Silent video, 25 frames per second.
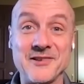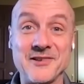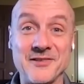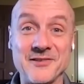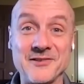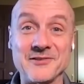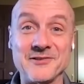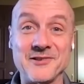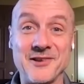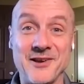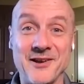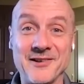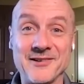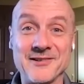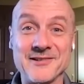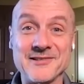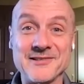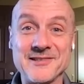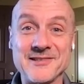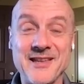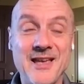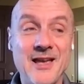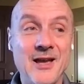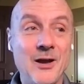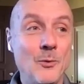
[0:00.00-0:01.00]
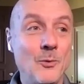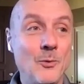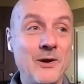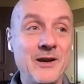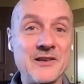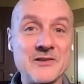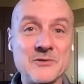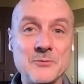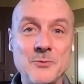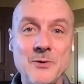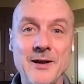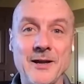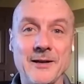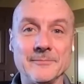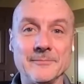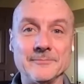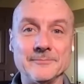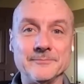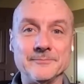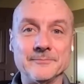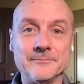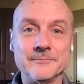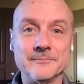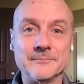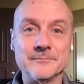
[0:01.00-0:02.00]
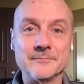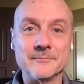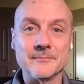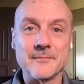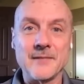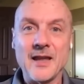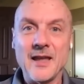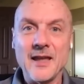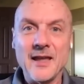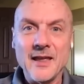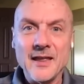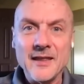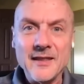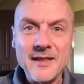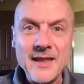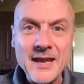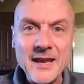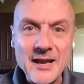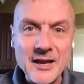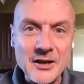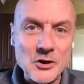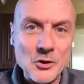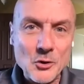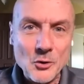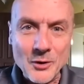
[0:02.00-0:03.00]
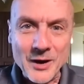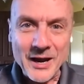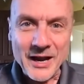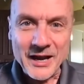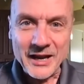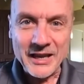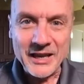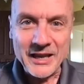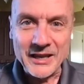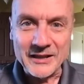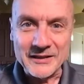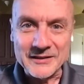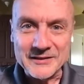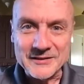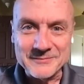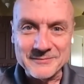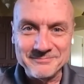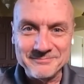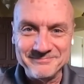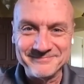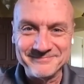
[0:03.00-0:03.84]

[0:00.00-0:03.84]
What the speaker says: on their daughters. Well, guess what? They ain't got no grandkids